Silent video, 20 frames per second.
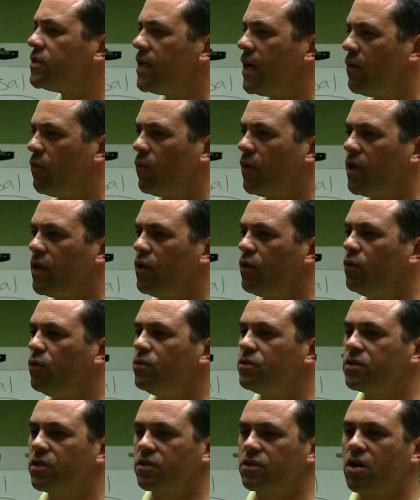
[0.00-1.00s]
that we
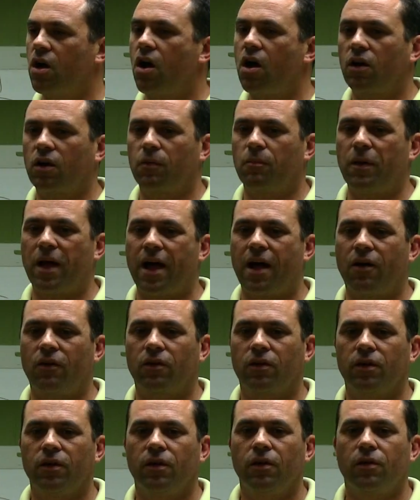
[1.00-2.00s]
use to talk about
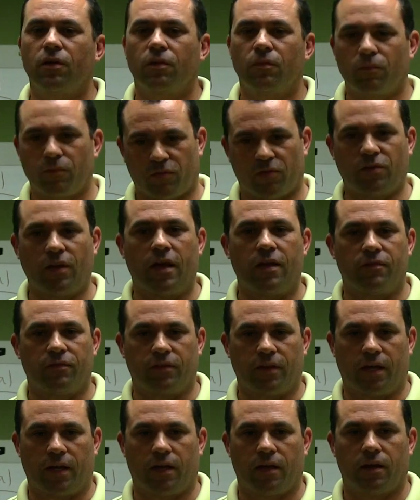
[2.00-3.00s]
safety.
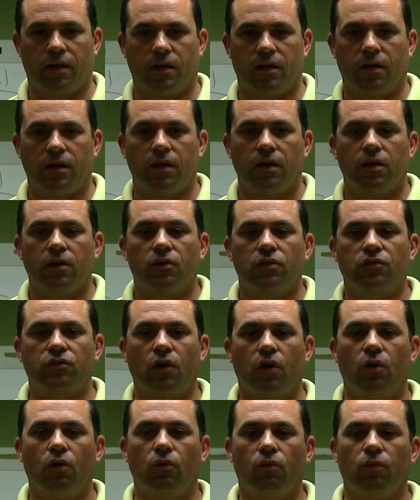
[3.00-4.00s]

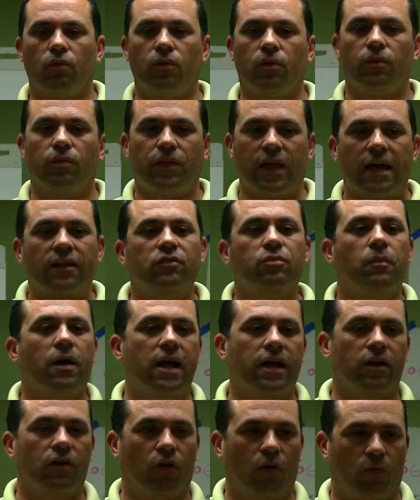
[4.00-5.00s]
So that's
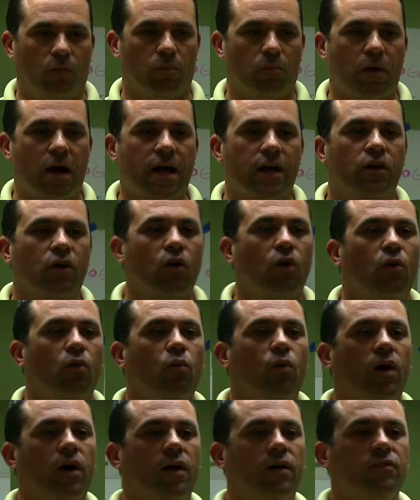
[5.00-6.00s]
my goal. My goal
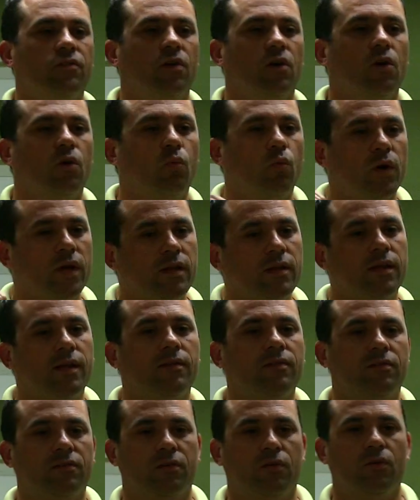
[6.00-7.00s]
was we
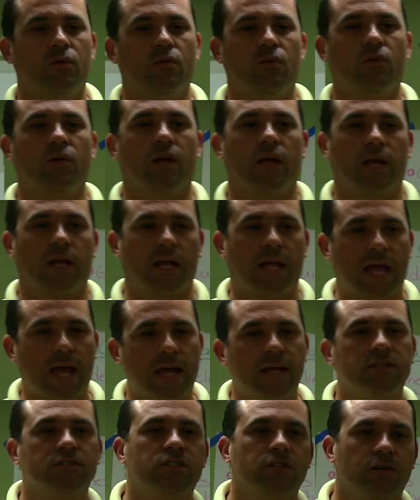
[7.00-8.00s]
need to
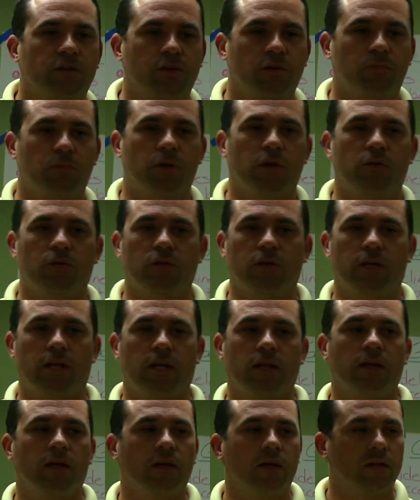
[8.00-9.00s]
engage the
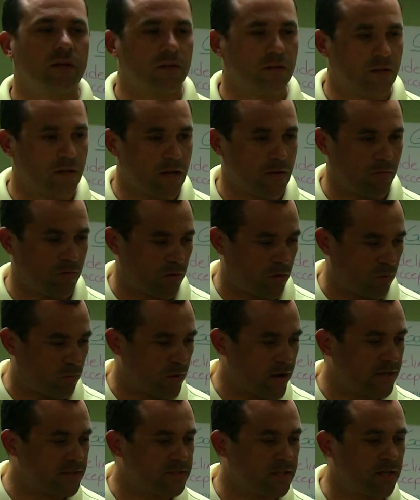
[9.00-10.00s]
community, the
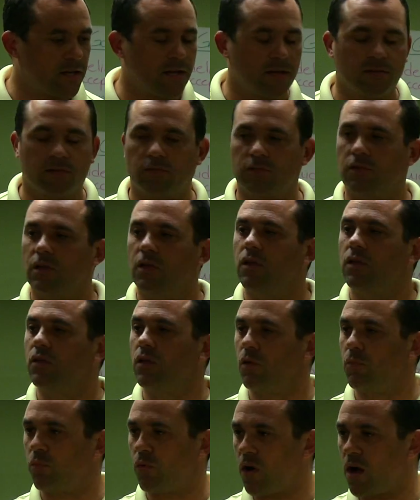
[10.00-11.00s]
residents,
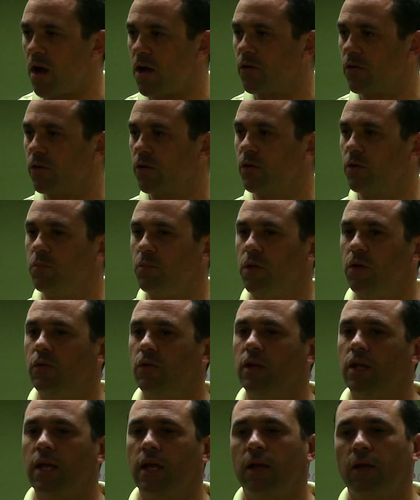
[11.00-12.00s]
the broader
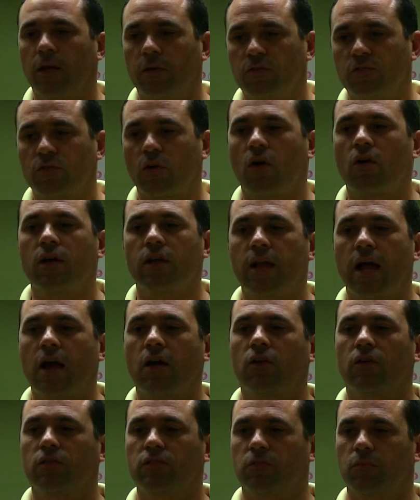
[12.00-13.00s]
community, and I started
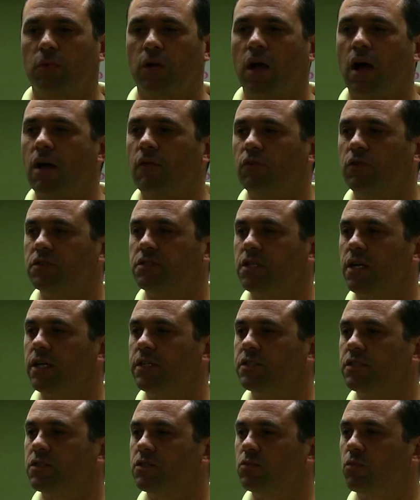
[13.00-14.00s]
out on some
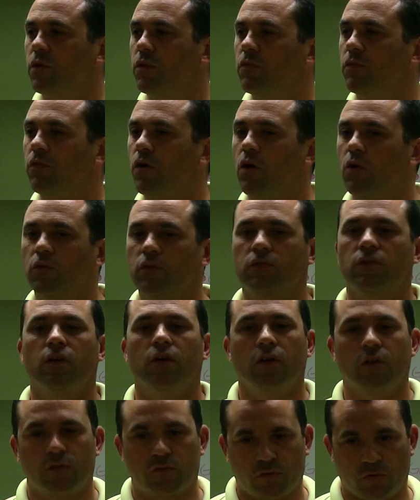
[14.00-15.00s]
conversations with folks,
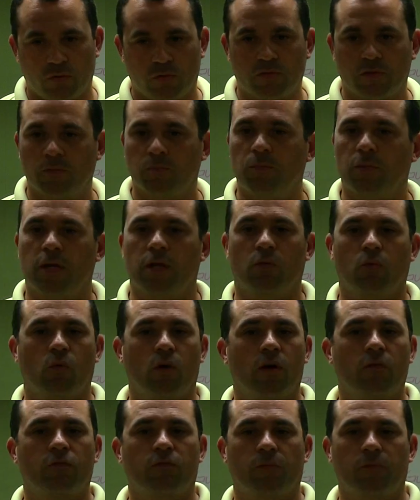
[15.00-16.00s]
Susan being
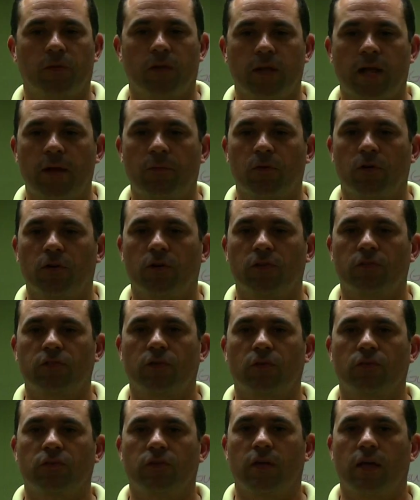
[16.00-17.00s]
one from the Neighborhood
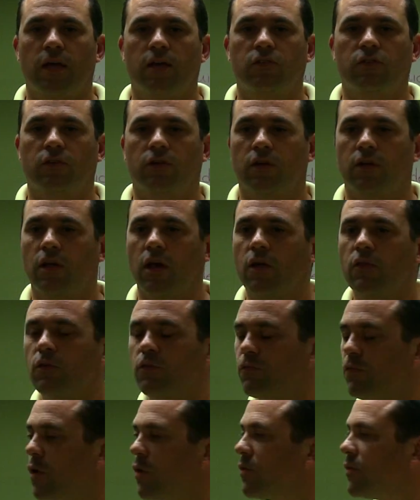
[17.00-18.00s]
Association and other
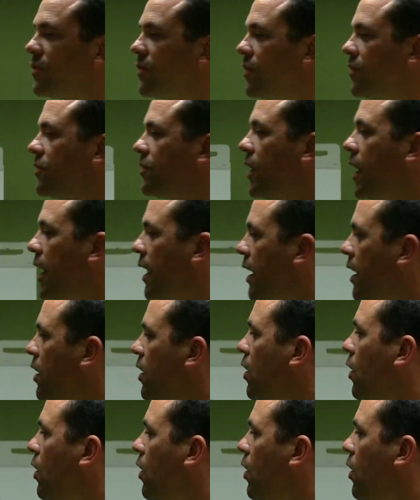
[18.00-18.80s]
folks, to say,